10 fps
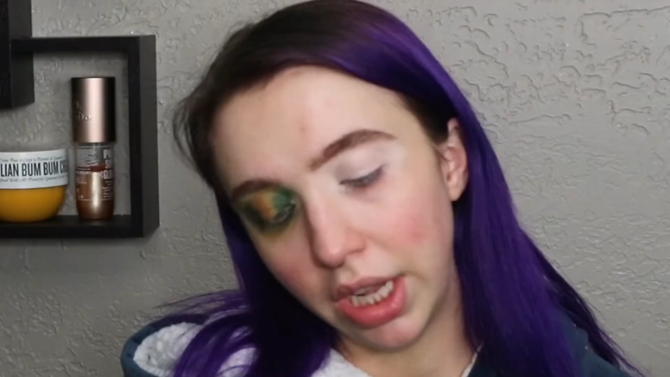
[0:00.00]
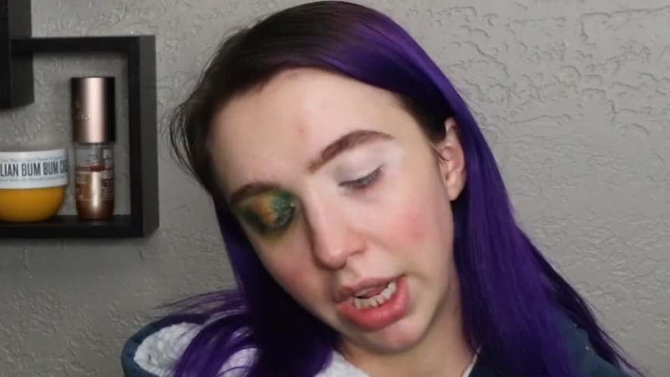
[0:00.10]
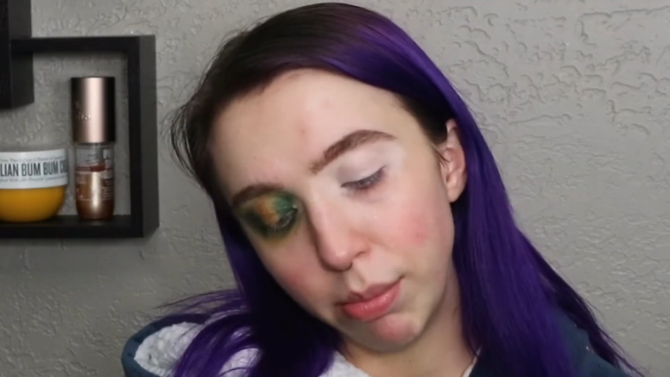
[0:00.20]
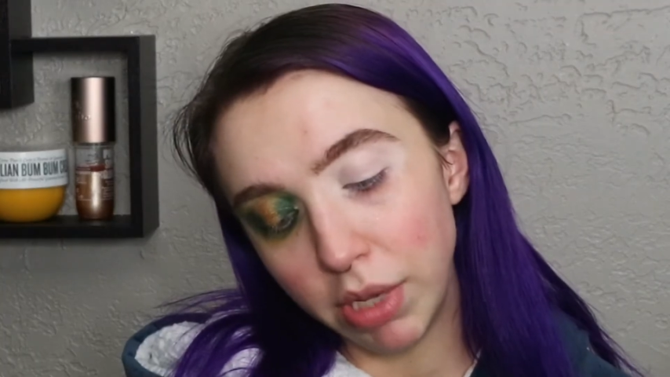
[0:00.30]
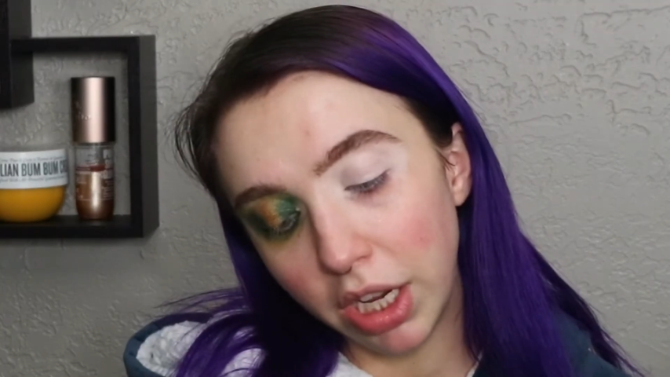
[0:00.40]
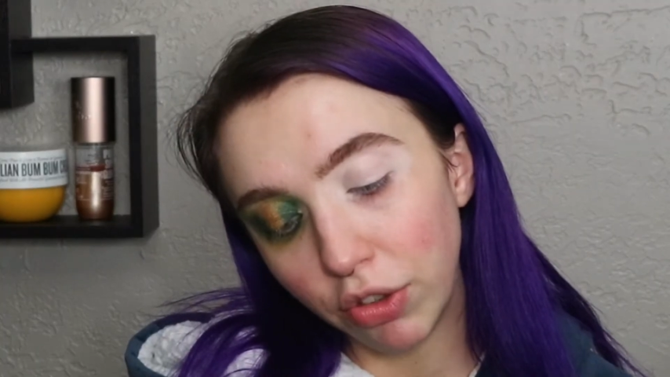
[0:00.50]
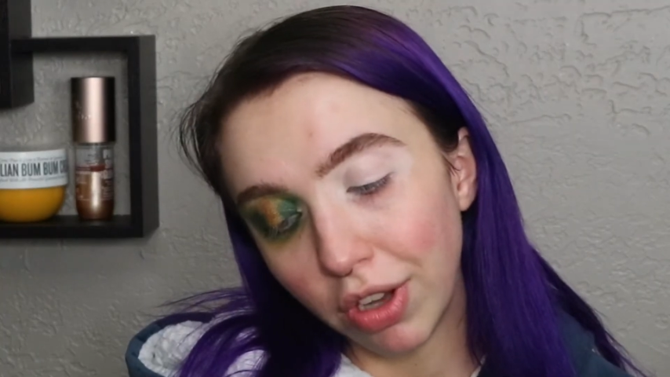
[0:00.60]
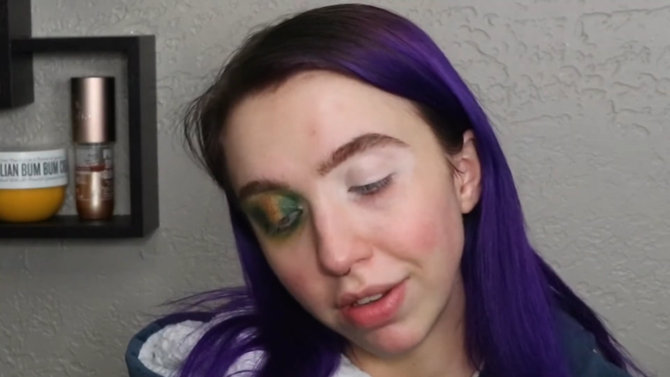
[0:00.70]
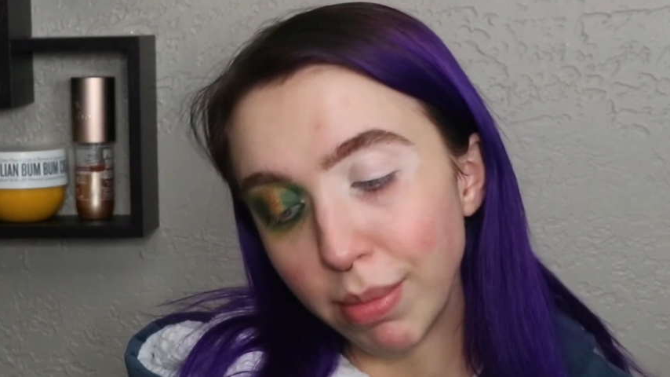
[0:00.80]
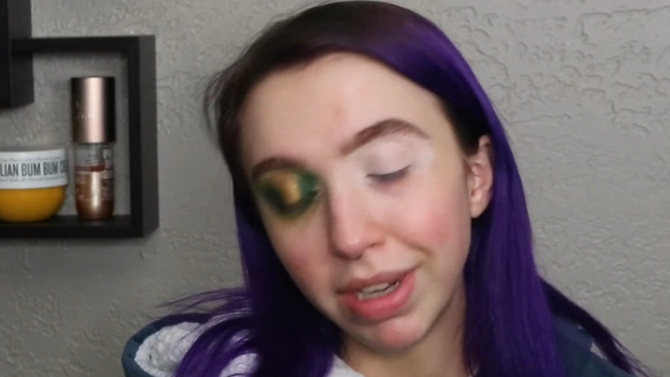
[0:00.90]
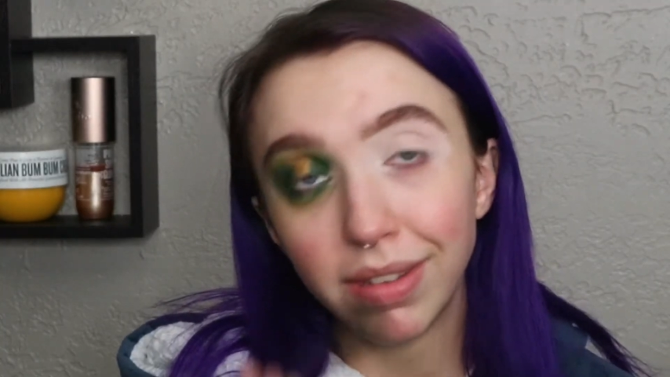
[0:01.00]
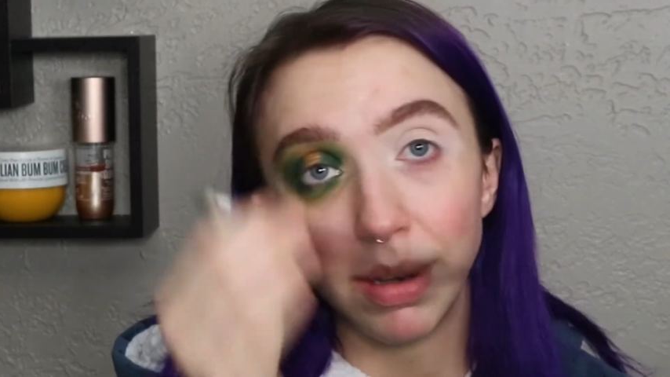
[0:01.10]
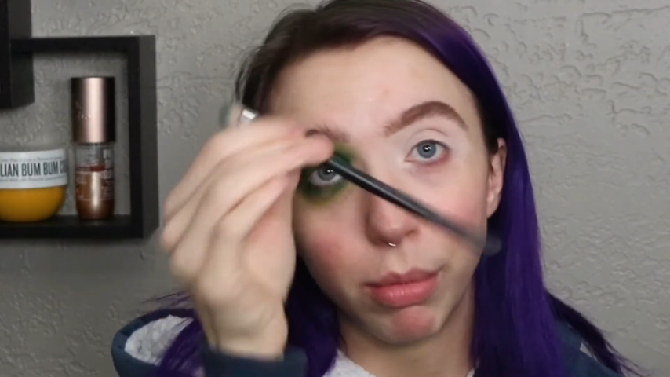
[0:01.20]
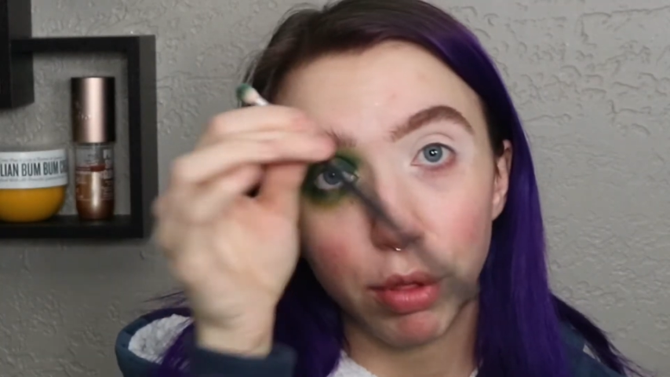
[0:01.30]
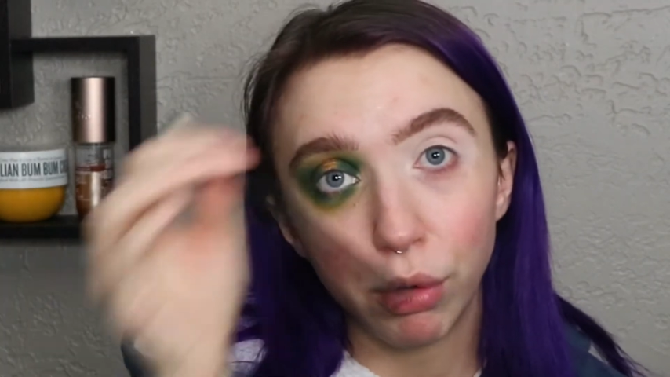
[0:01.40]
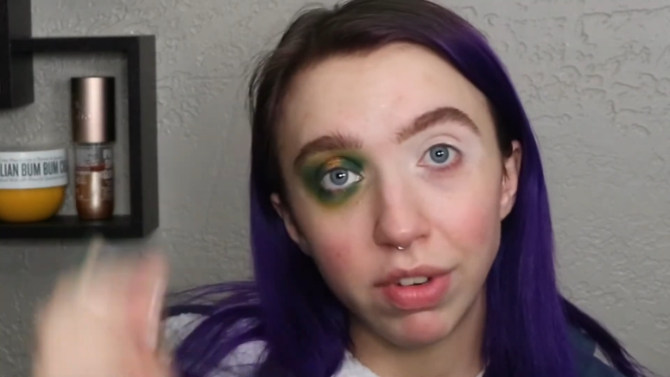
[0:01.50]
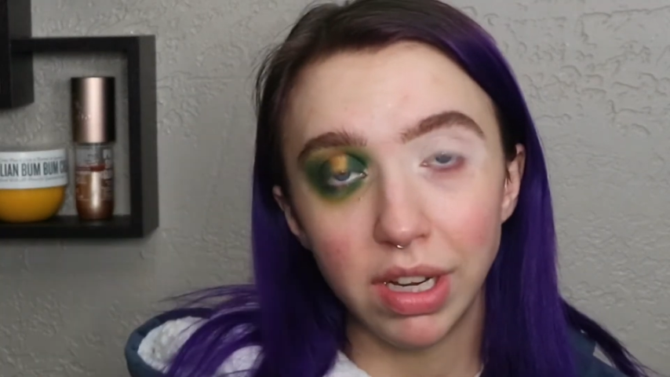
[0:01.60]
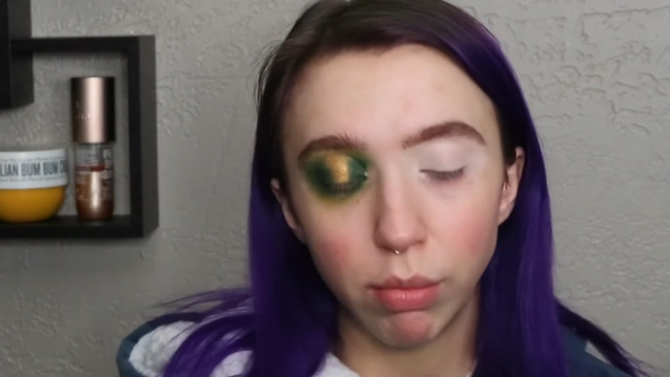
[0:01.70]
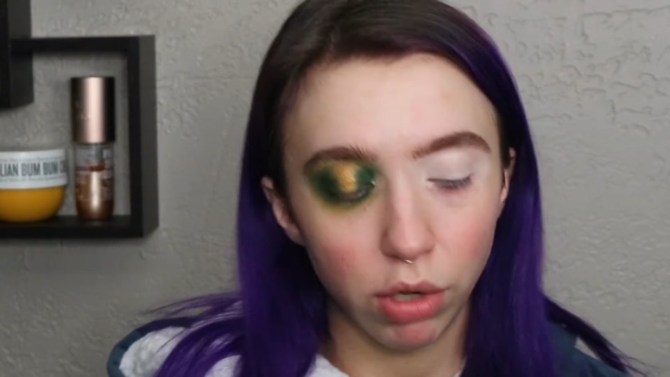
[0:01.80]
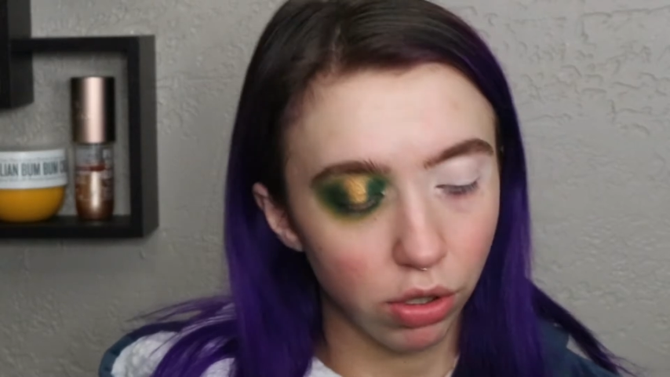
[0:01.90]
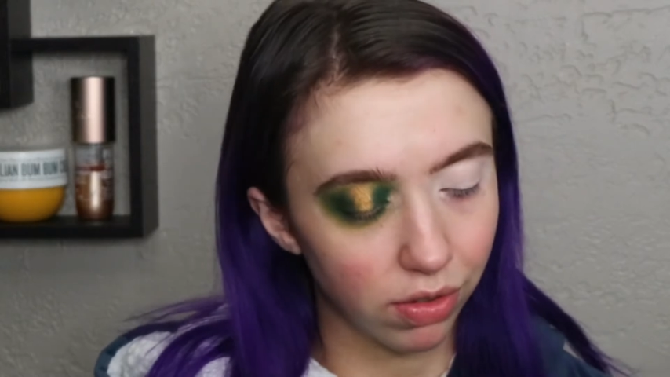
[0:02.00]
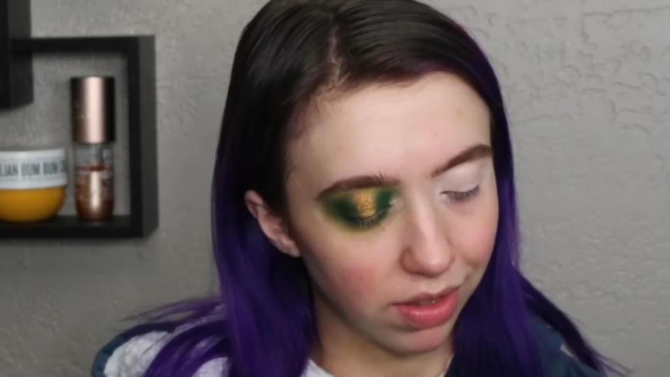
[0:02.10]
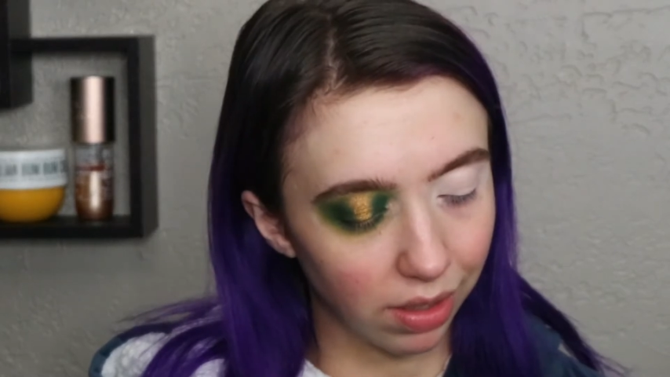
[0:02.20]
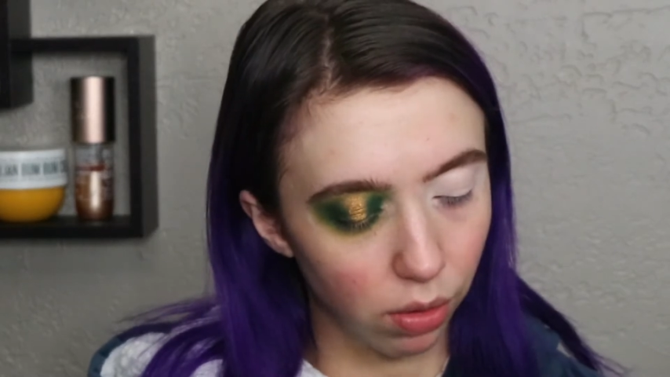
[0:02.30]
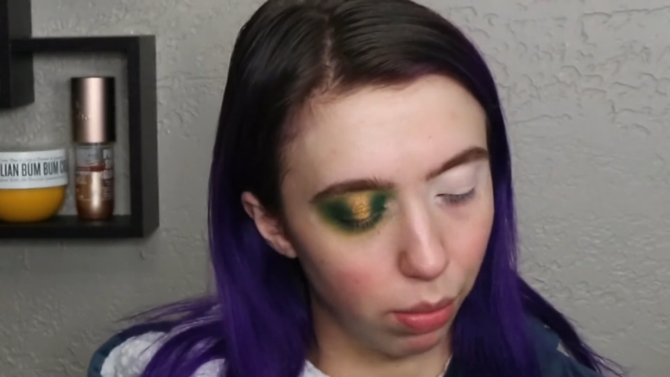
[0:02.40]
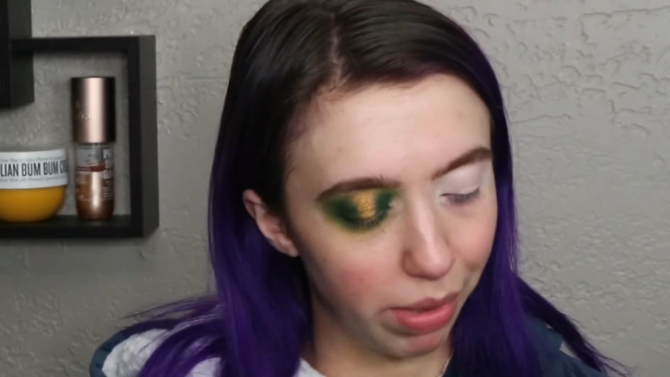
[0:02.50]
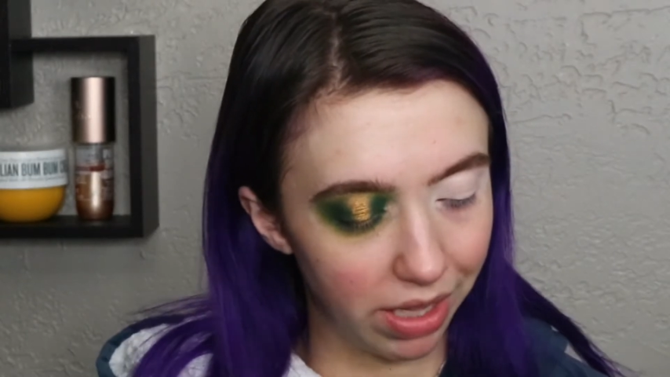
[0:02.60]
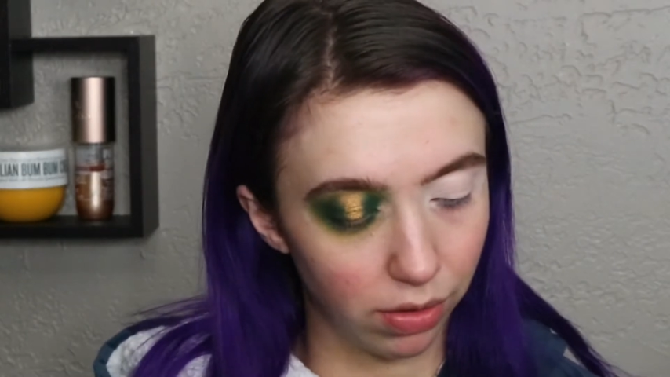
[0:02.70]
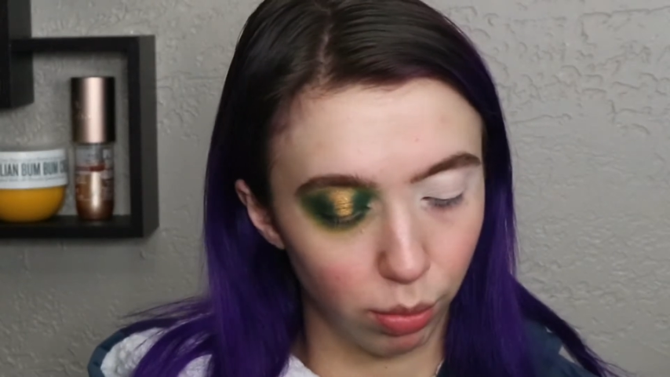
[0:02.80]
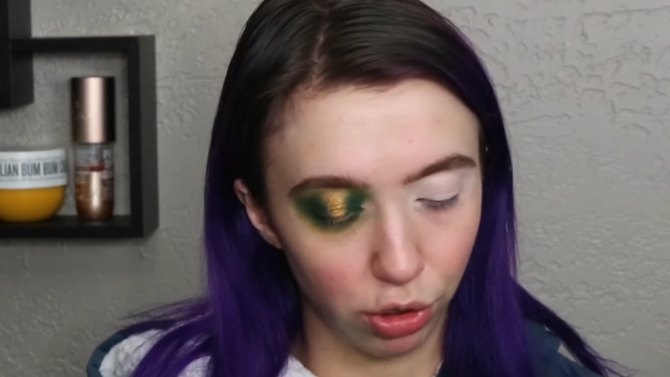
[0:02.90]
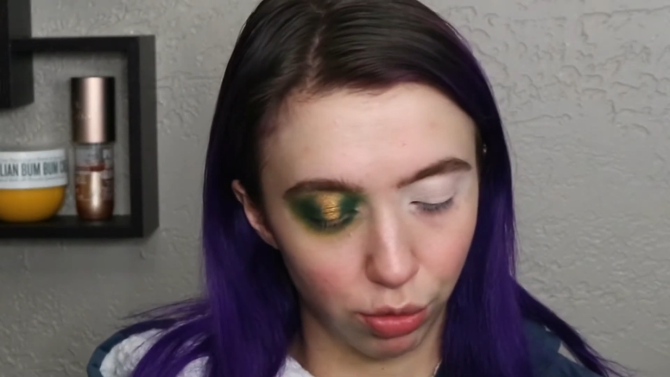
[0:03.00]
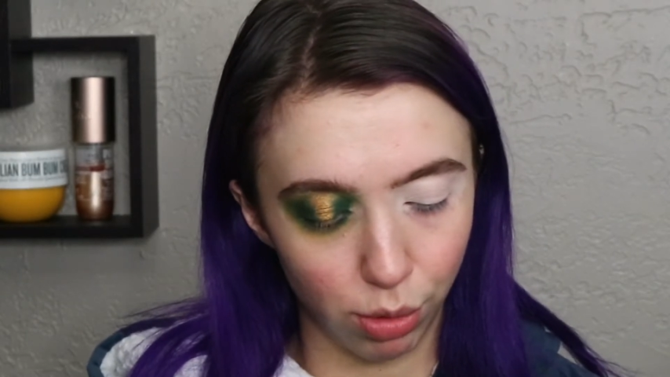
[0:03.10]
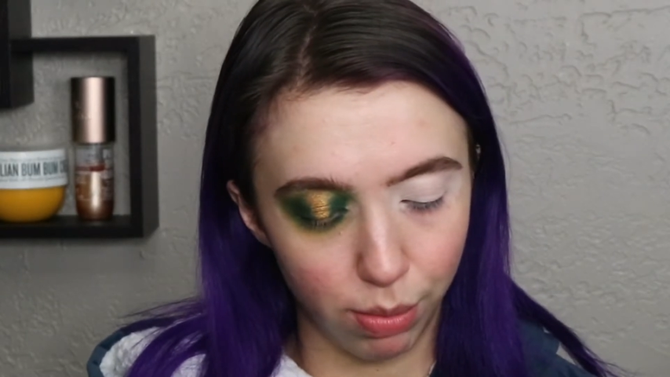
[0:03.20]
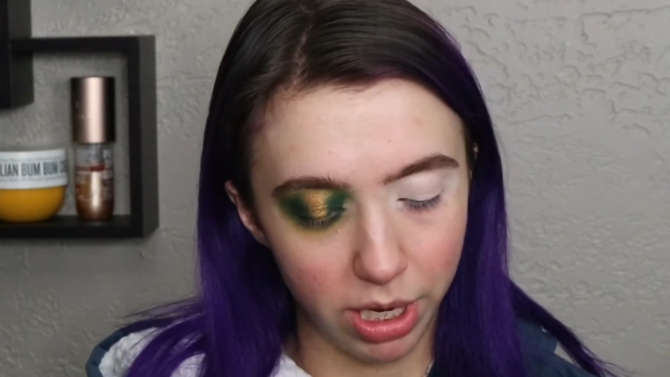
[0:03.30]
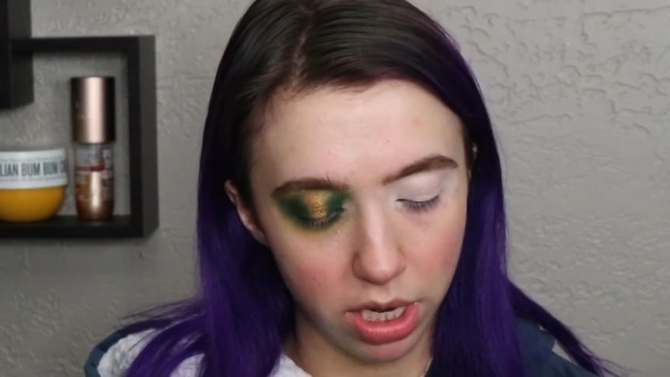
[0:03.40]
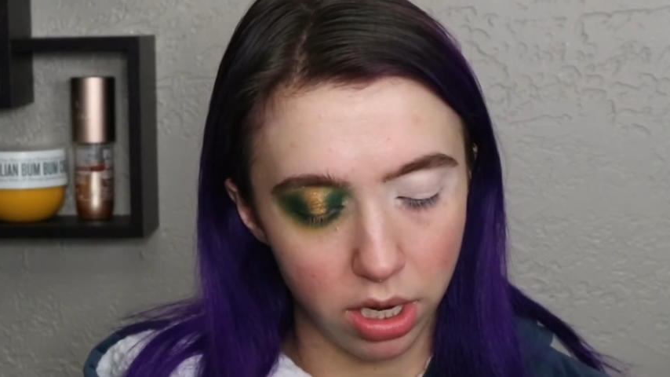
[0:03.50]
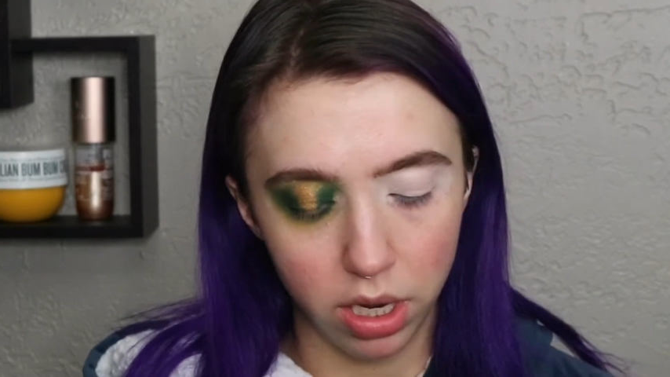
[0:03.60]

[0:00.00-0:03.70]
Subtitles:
BH Cosmetics number 13 brush. It's like a little pencil brush moment,